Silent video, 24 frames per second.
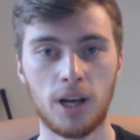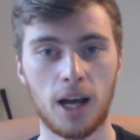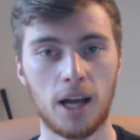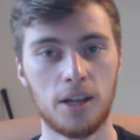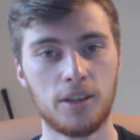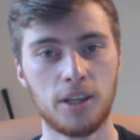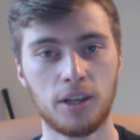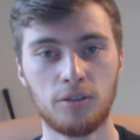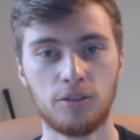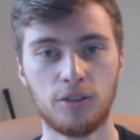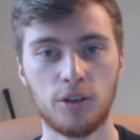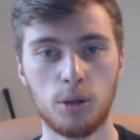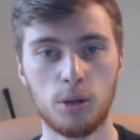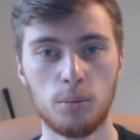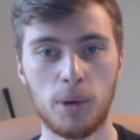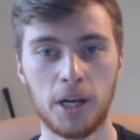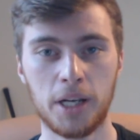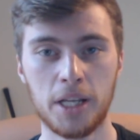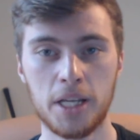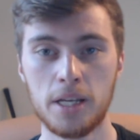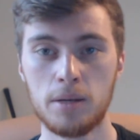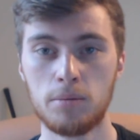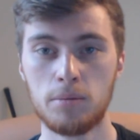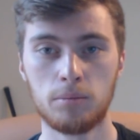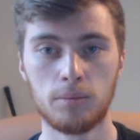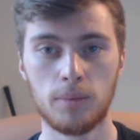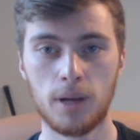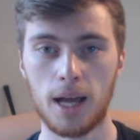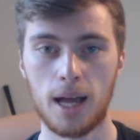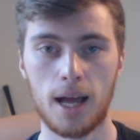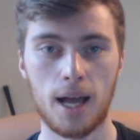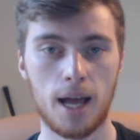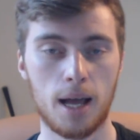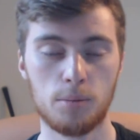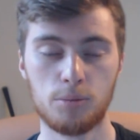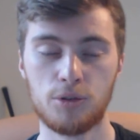I think for the money,
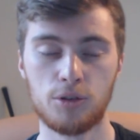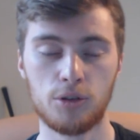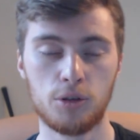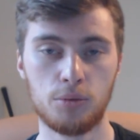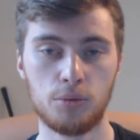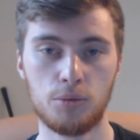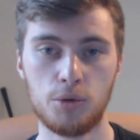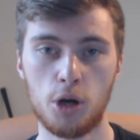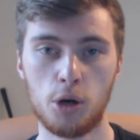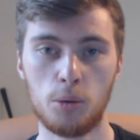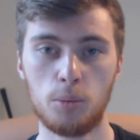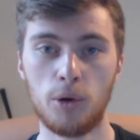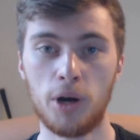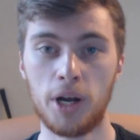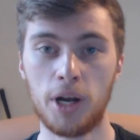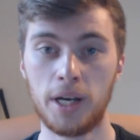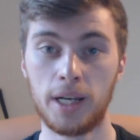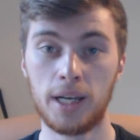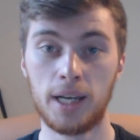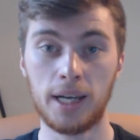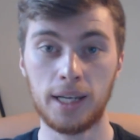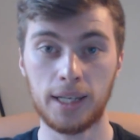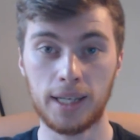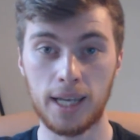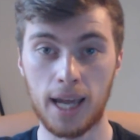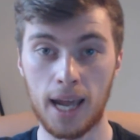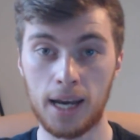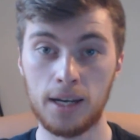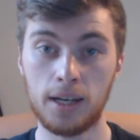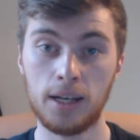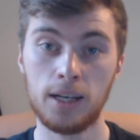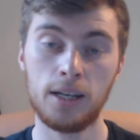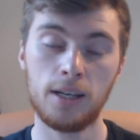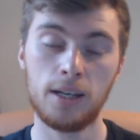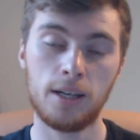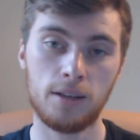absolute no-brainer.
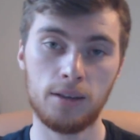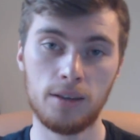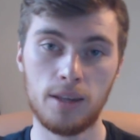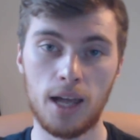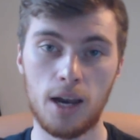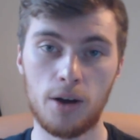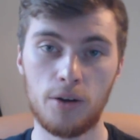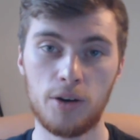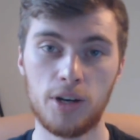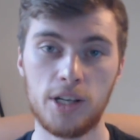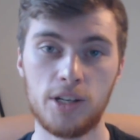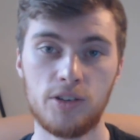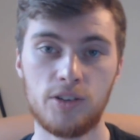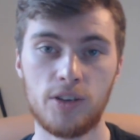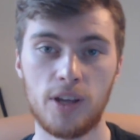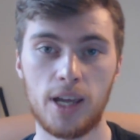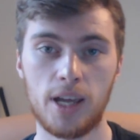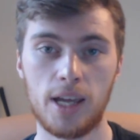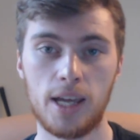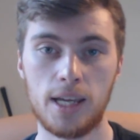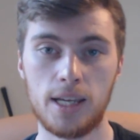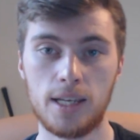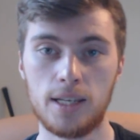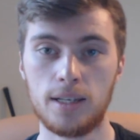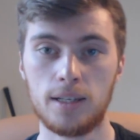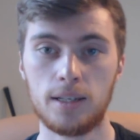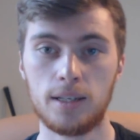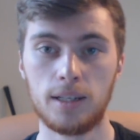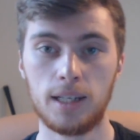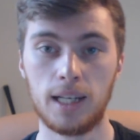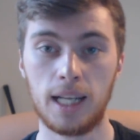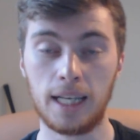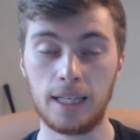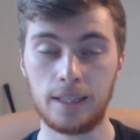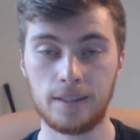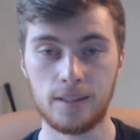Again, there is a
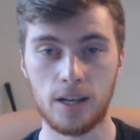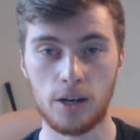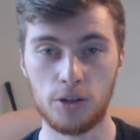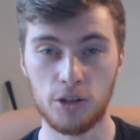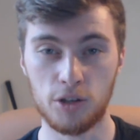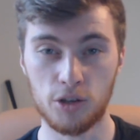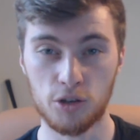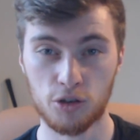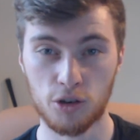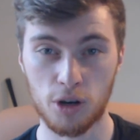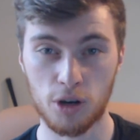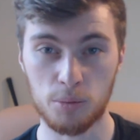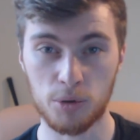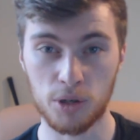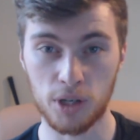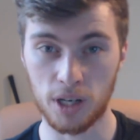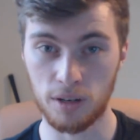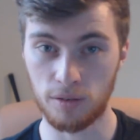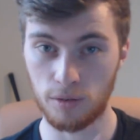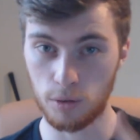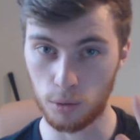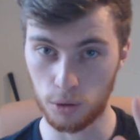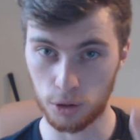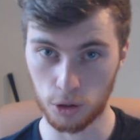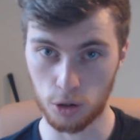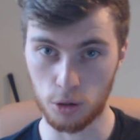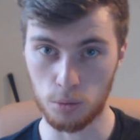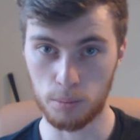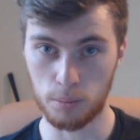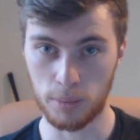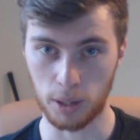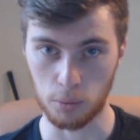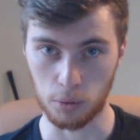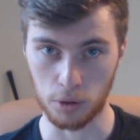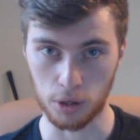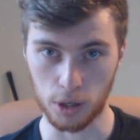link down in the description if you want to go
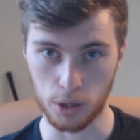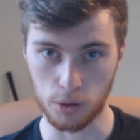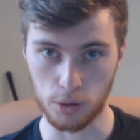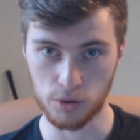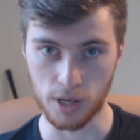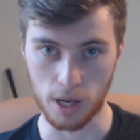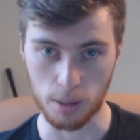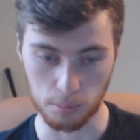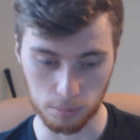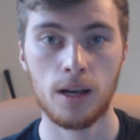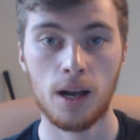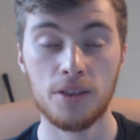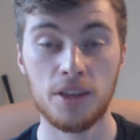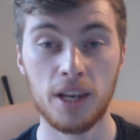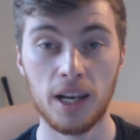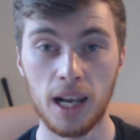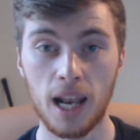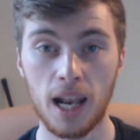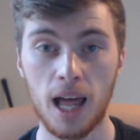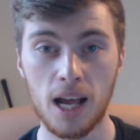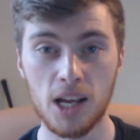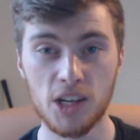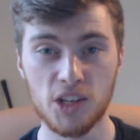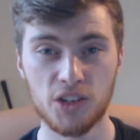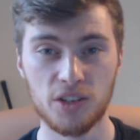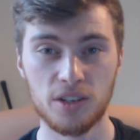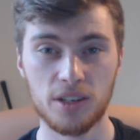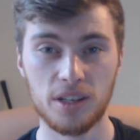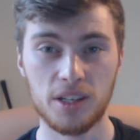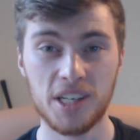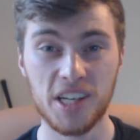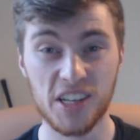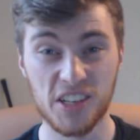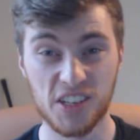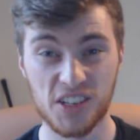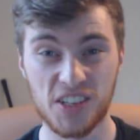and pick one of those up. The last
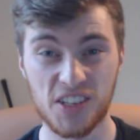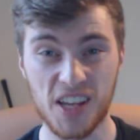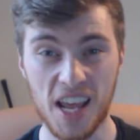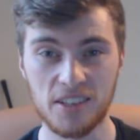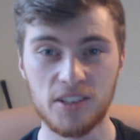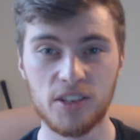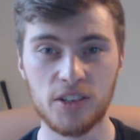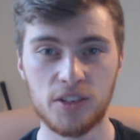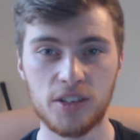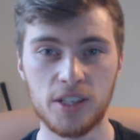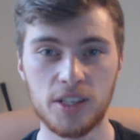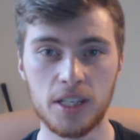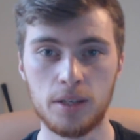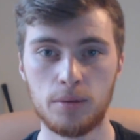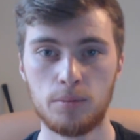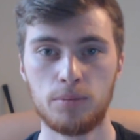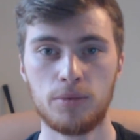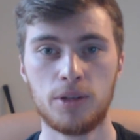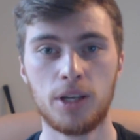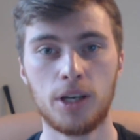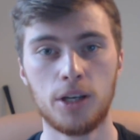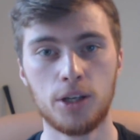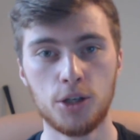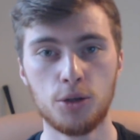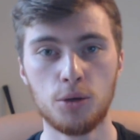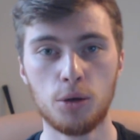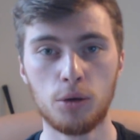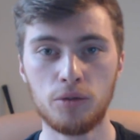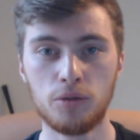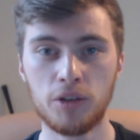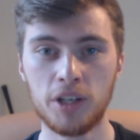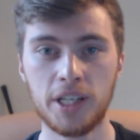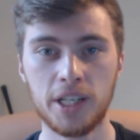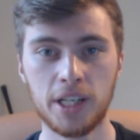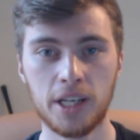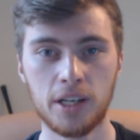necessity that you're
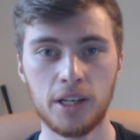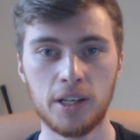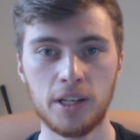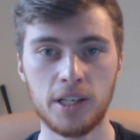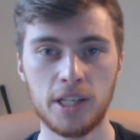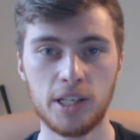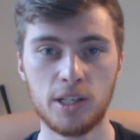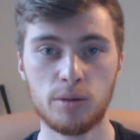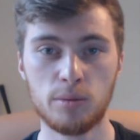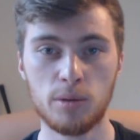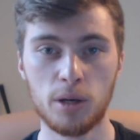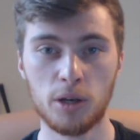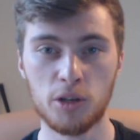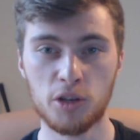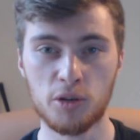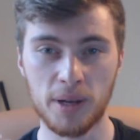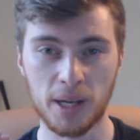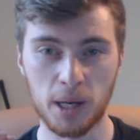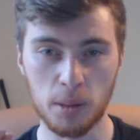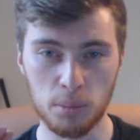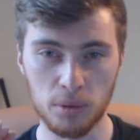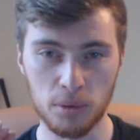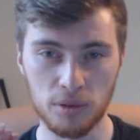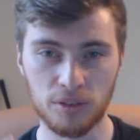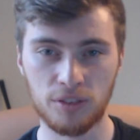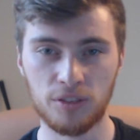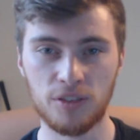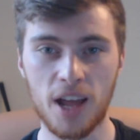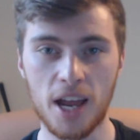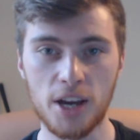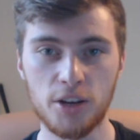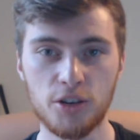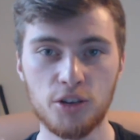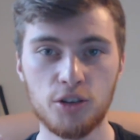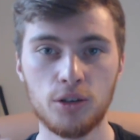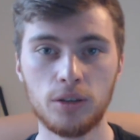really going to need to be able to make a
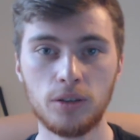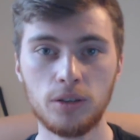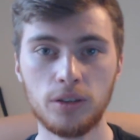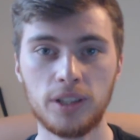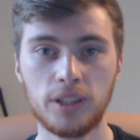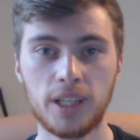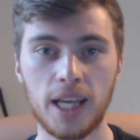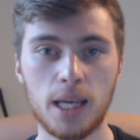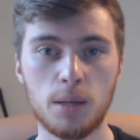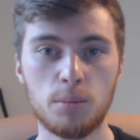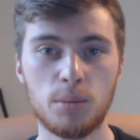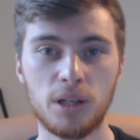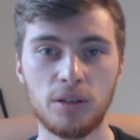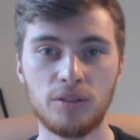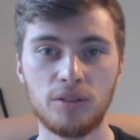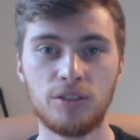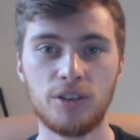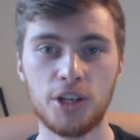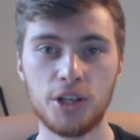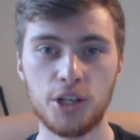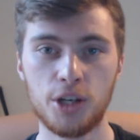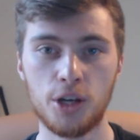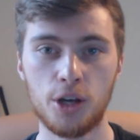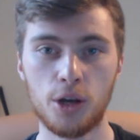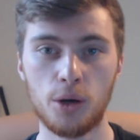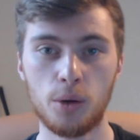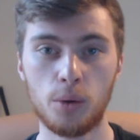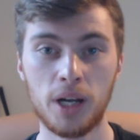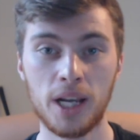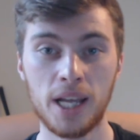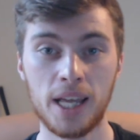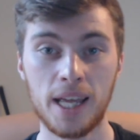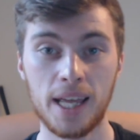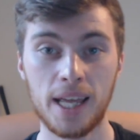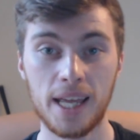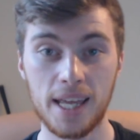professional gaming video
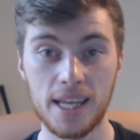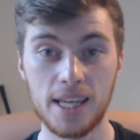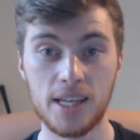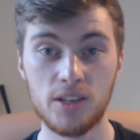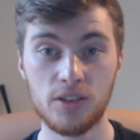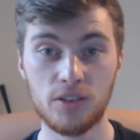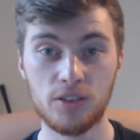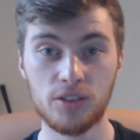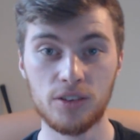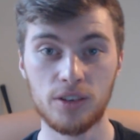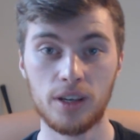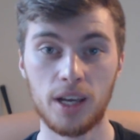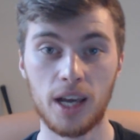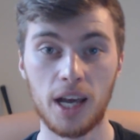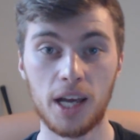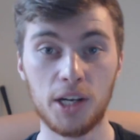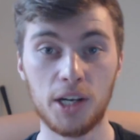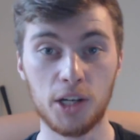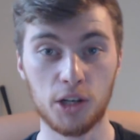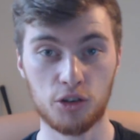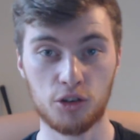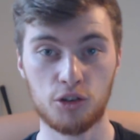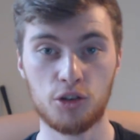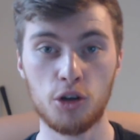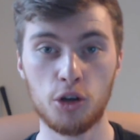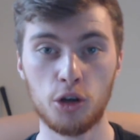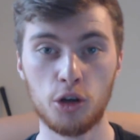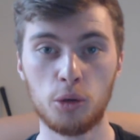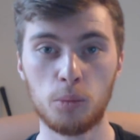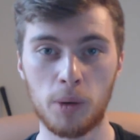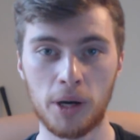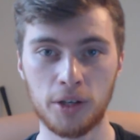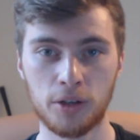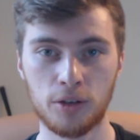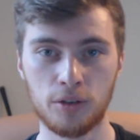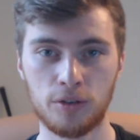is an
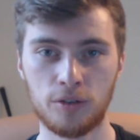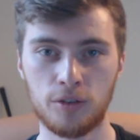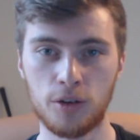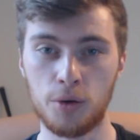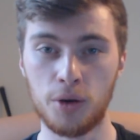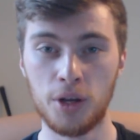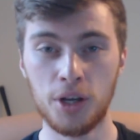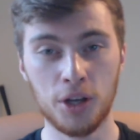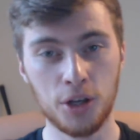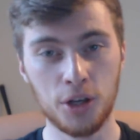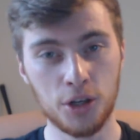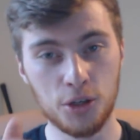external microphone.